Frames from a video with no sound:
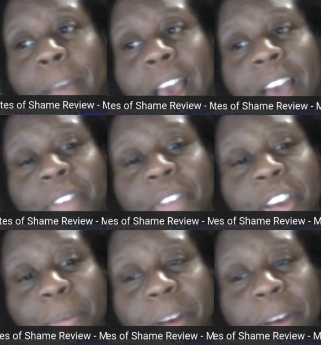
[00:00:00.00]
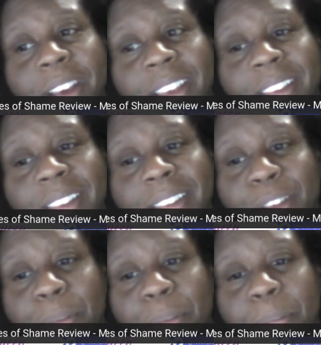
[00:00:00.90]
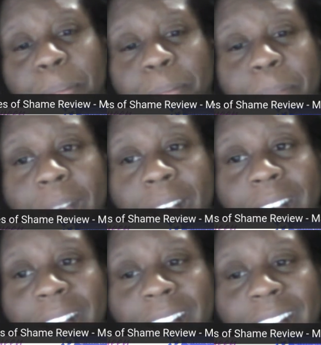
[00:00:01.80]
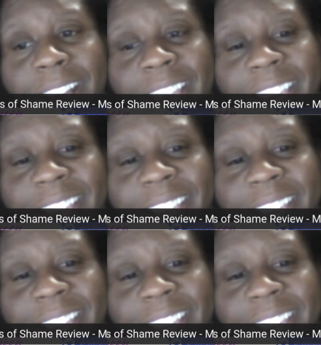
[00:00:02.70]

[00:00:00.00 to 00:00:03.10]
Have a good one. Bye.